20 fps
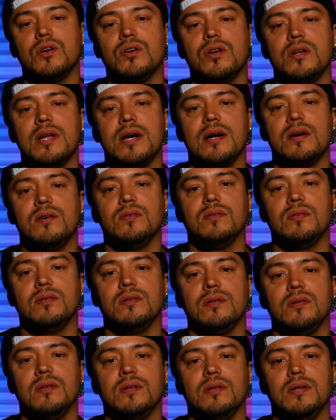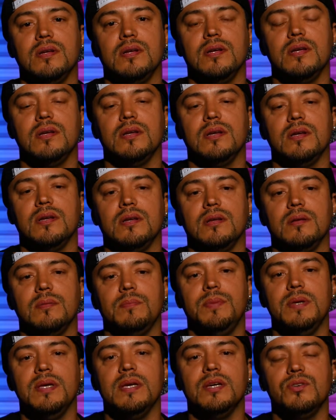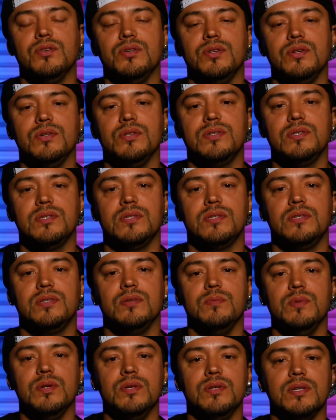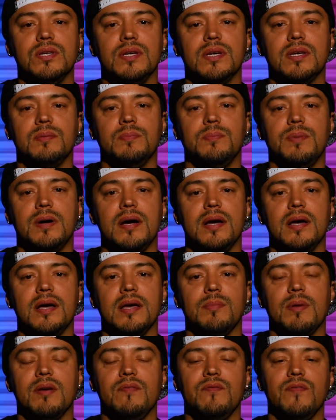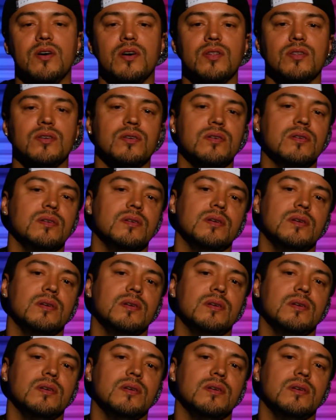started out being introduced to music by my father,